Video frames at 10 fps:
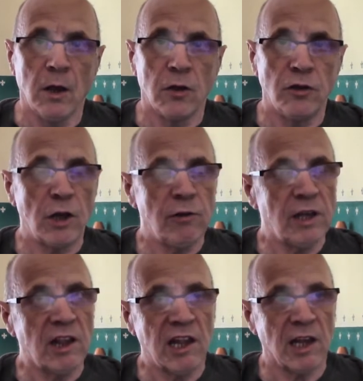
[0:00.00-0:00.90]

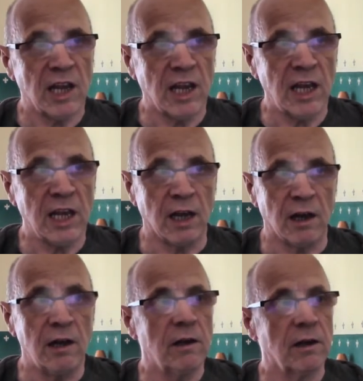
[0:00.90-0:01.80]
Notice
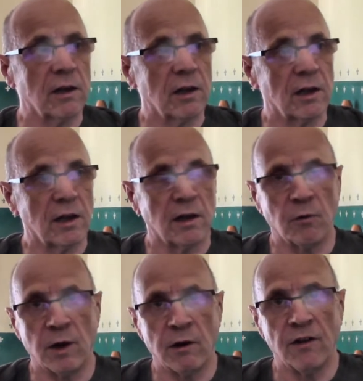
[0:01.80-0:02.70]
here
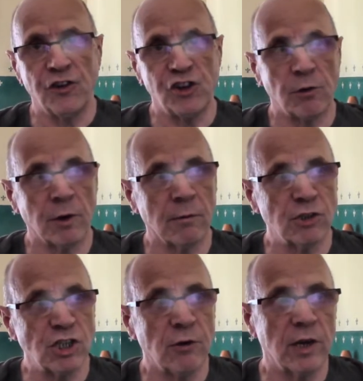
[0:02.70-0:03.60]
where I'm
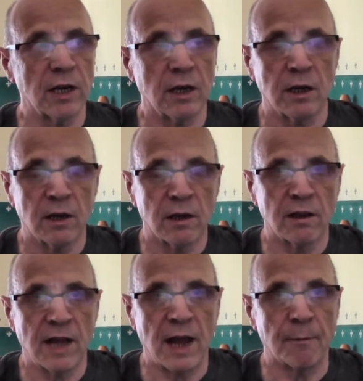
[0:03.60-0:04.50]
showing
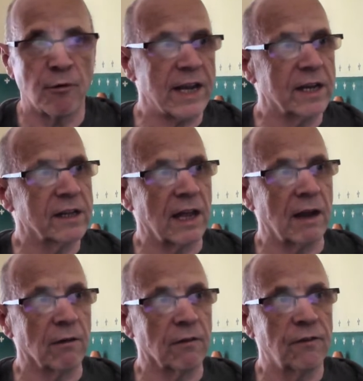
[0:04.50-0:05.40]
that
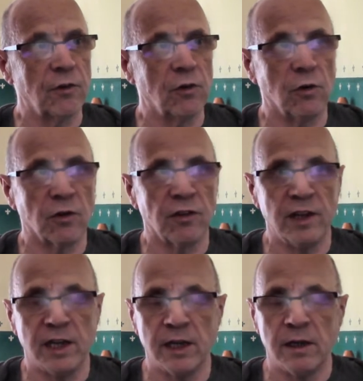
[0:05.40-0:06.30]
breakdown for
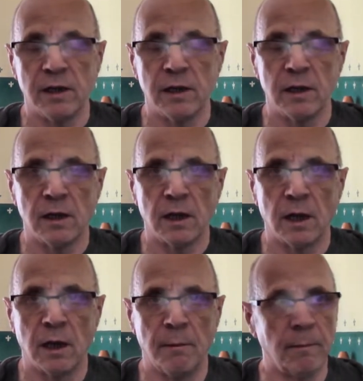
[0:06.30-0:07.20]
the
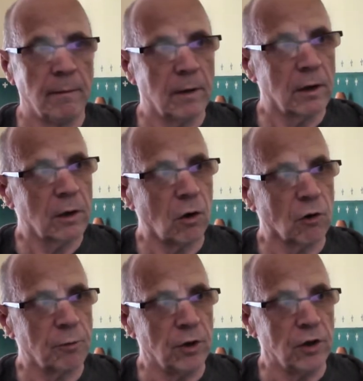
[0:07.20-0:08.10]

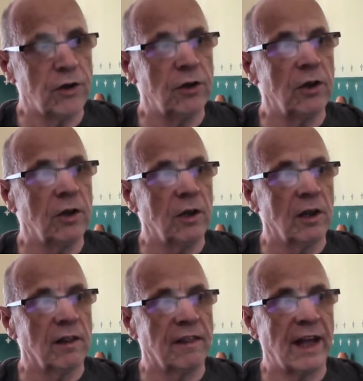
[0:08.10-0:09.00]
cockbird,
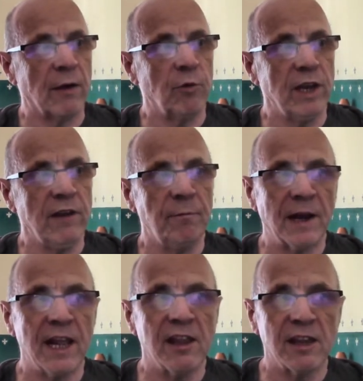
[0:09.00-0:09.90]
that we've
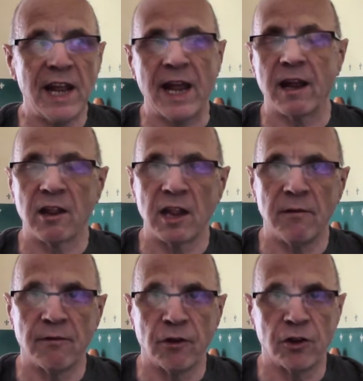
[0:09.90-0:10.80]
placed an X
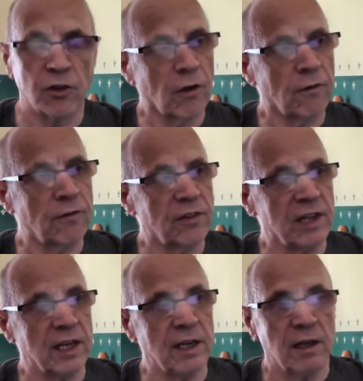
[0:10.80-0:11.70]
in front of the